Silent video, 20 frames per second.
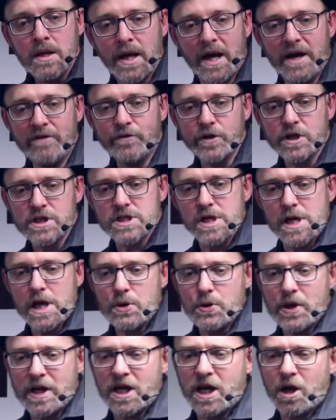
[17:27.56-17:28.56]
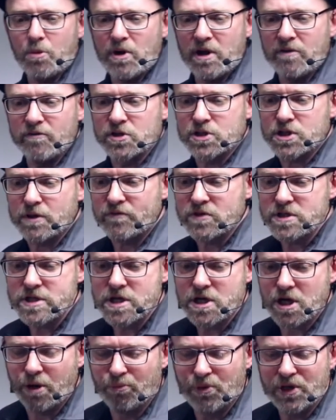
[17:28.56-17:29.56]
Now, Africa's low income levels
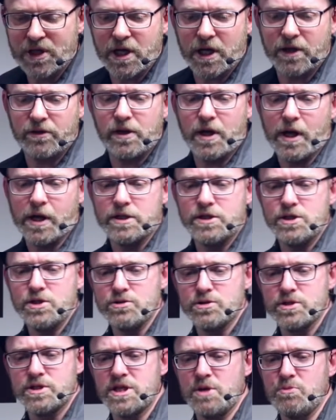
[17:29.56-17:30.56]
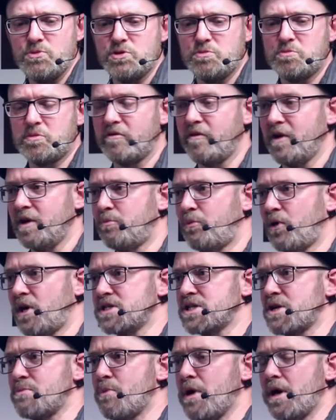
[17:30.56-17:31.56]
obviously complicate the ITU's attempt to provide
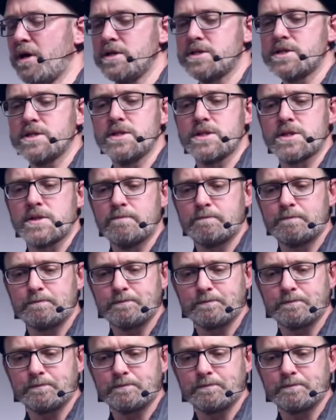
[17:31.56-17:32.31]
price comparisons.